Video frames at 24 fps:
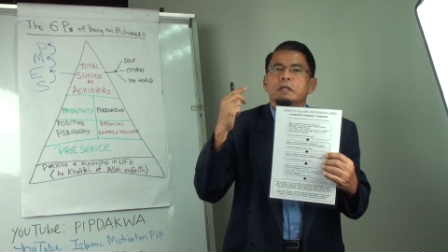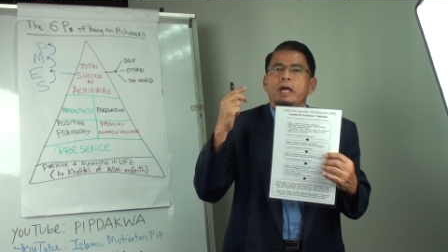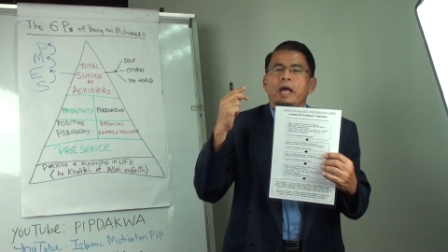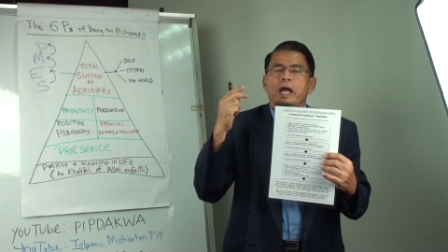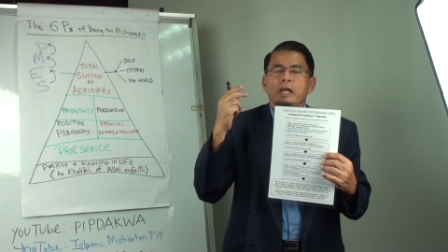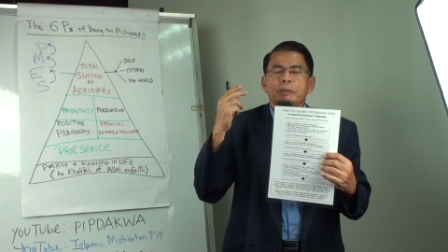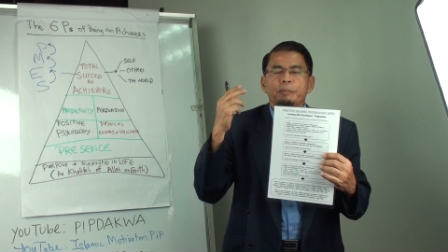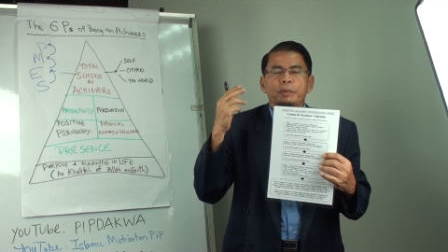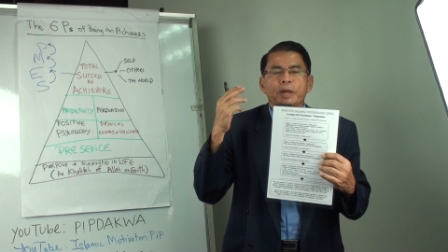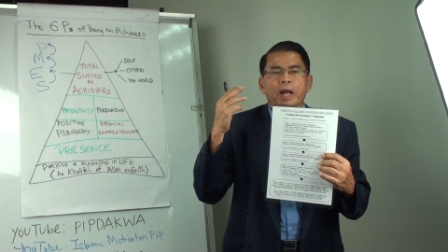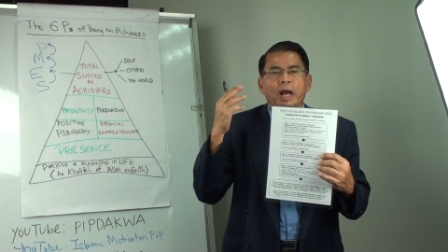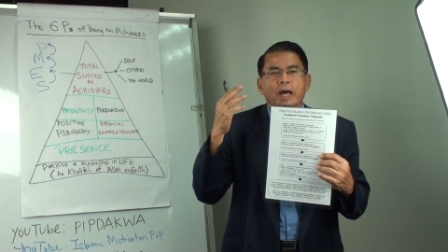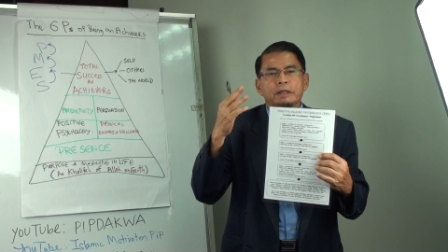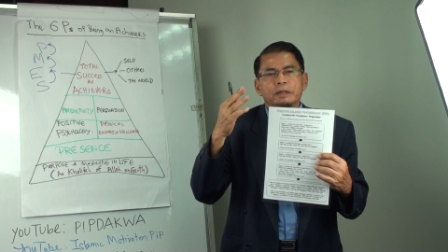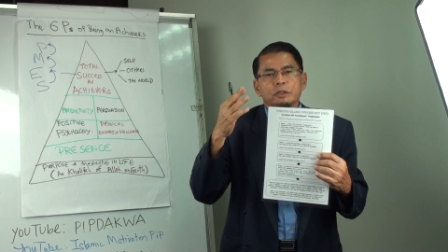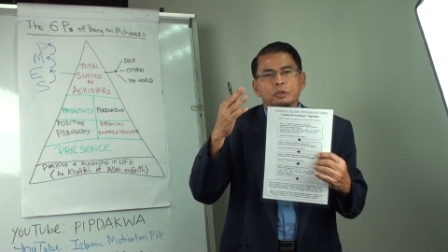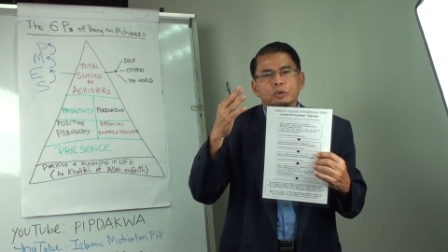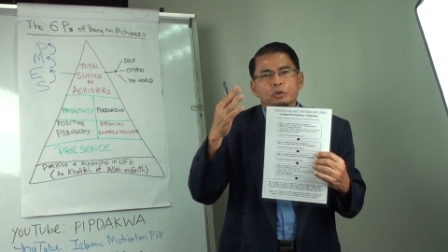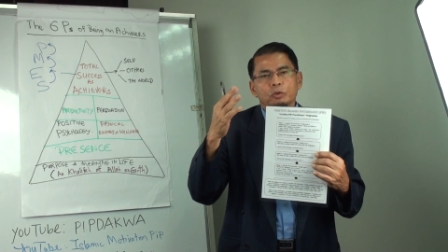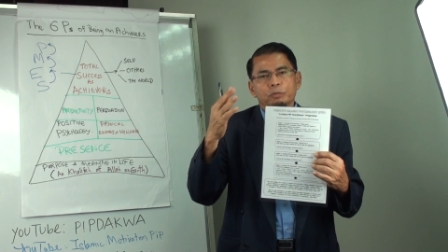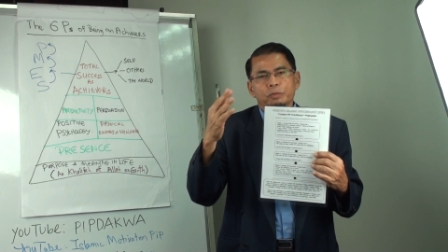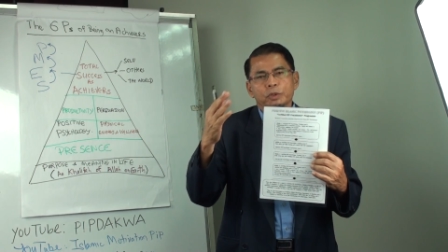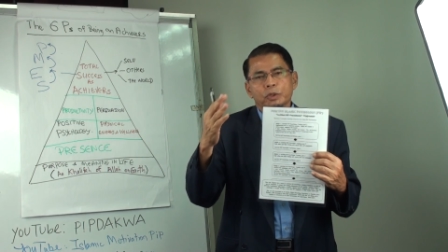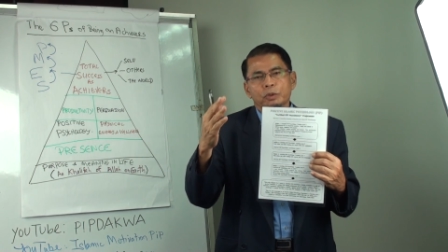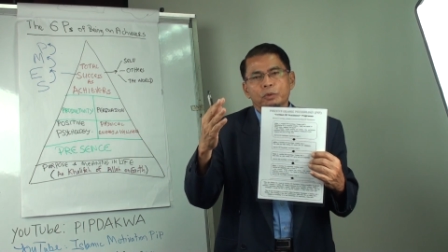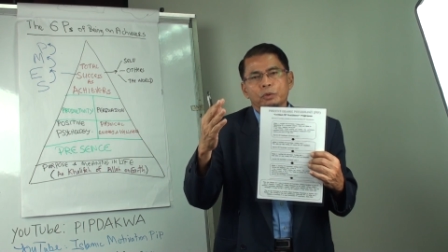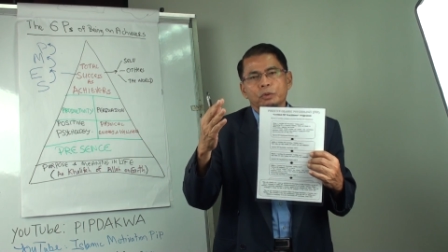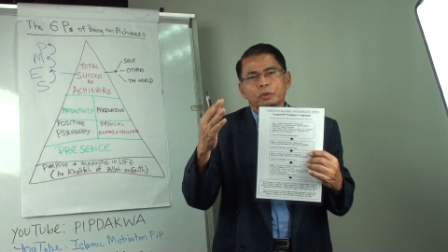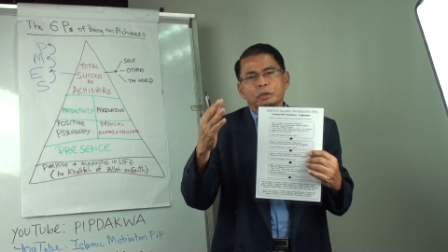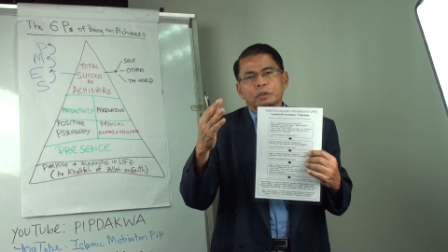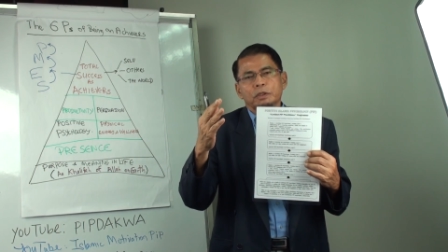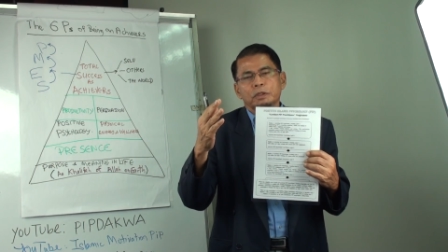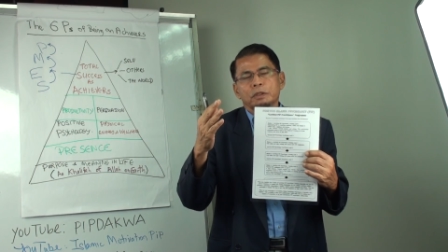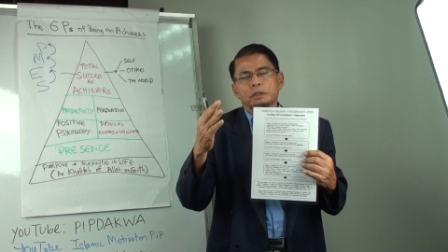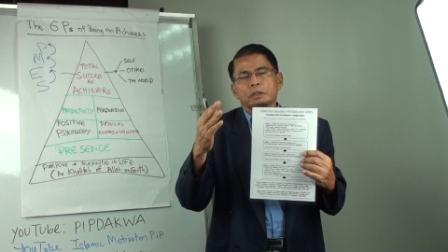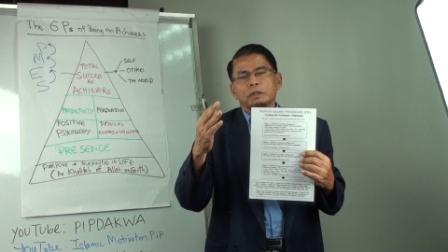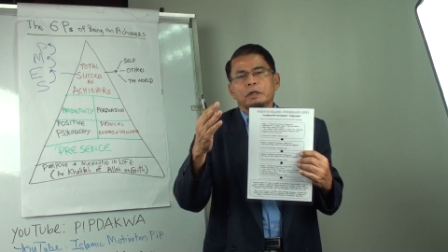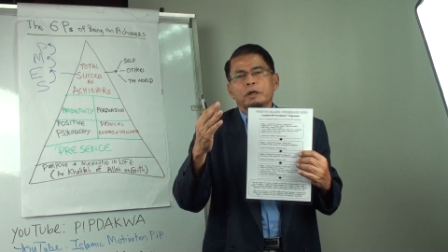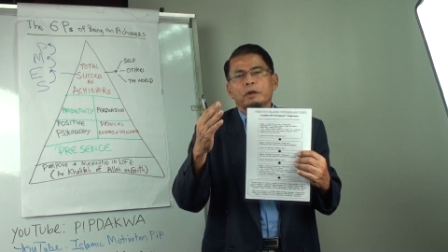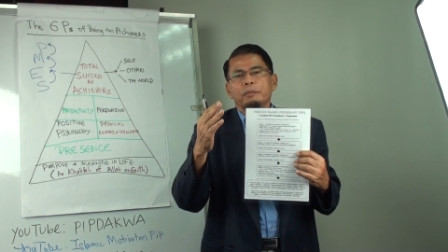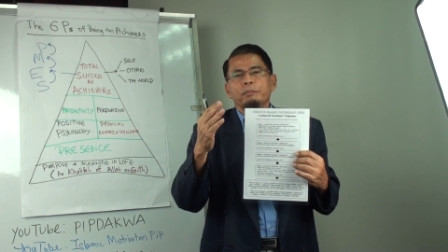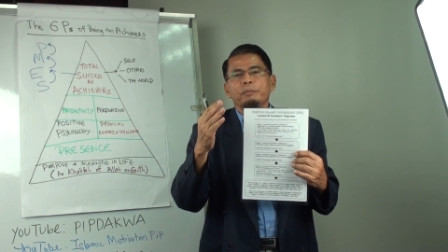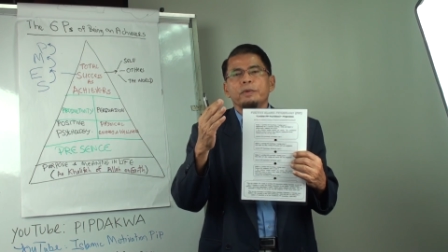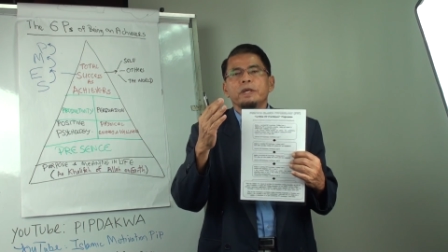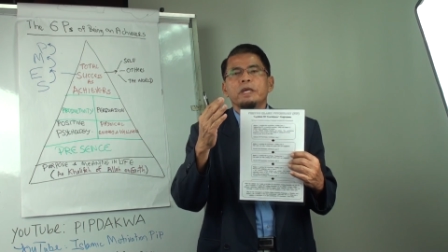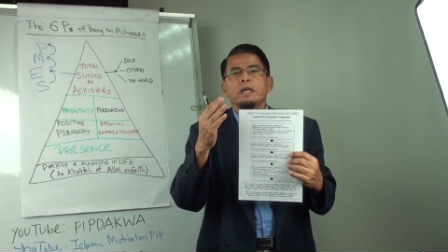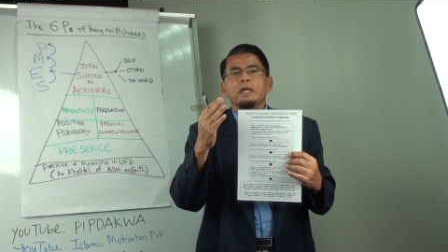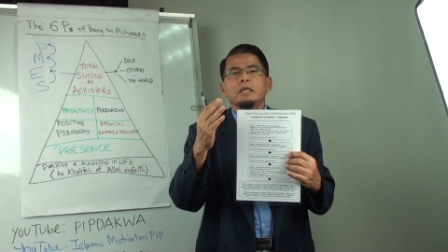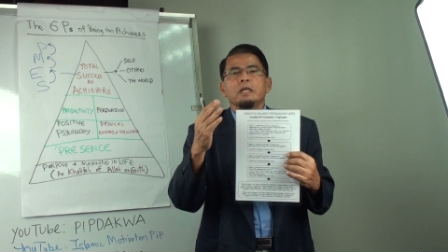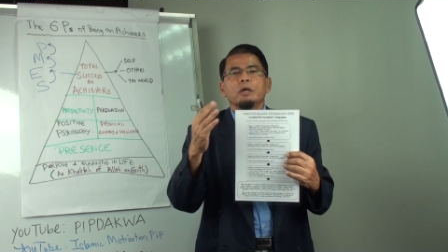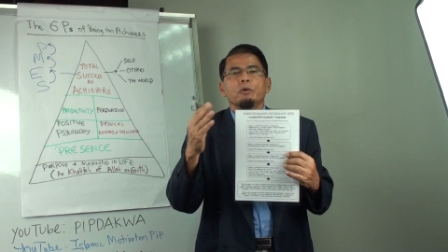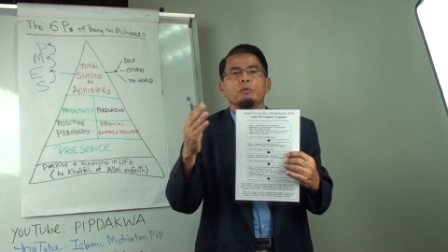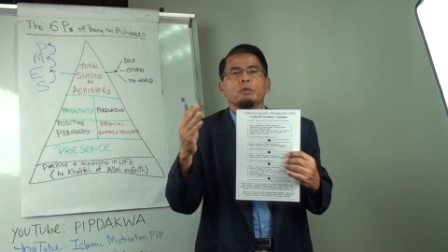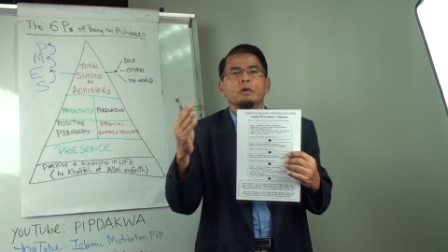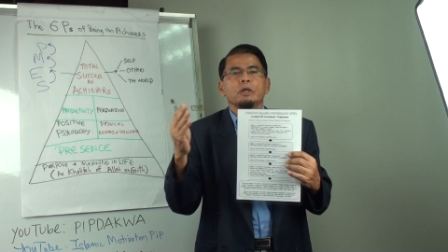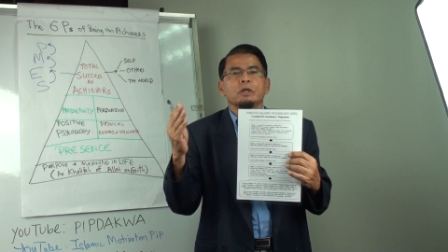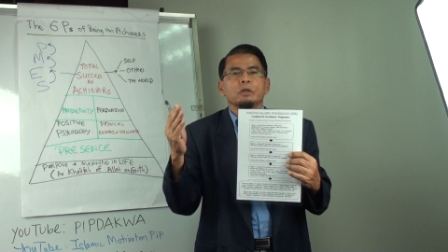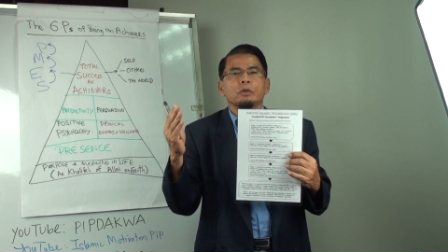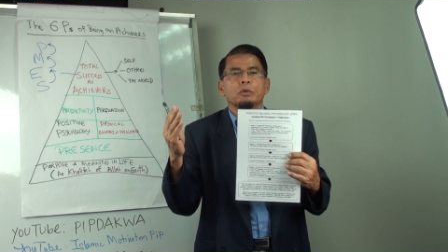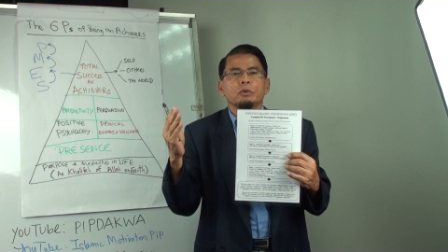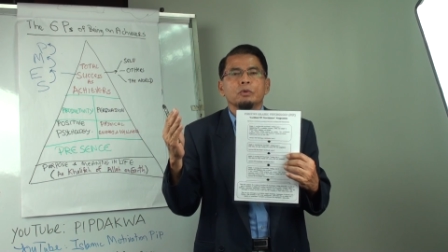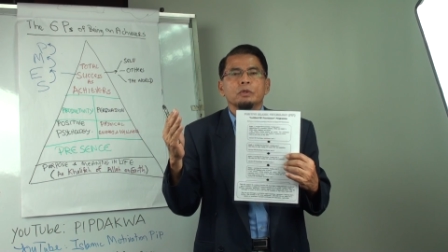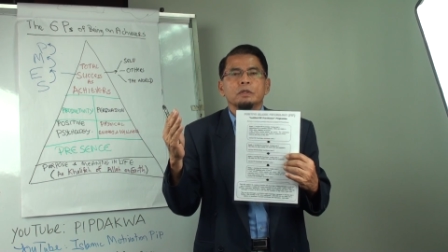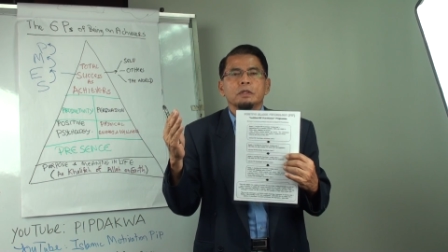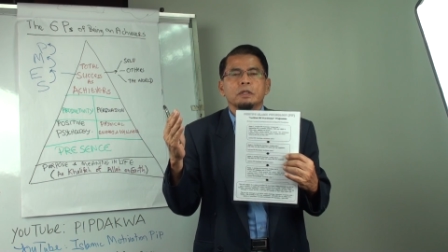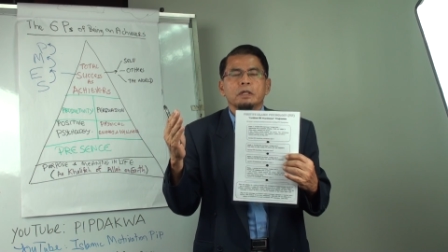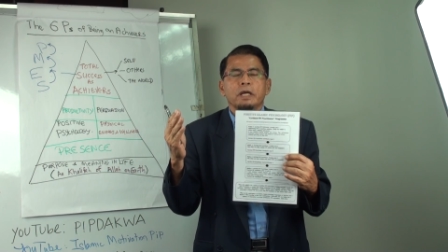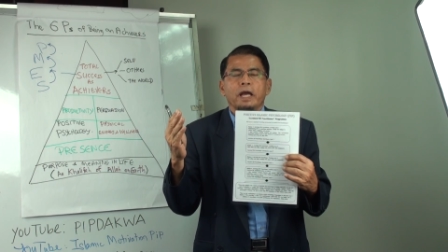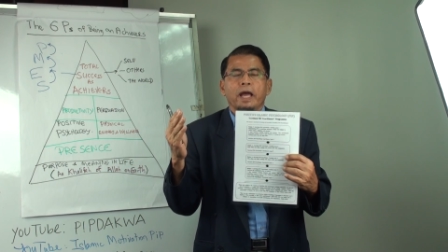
helping others to be good, making the world good,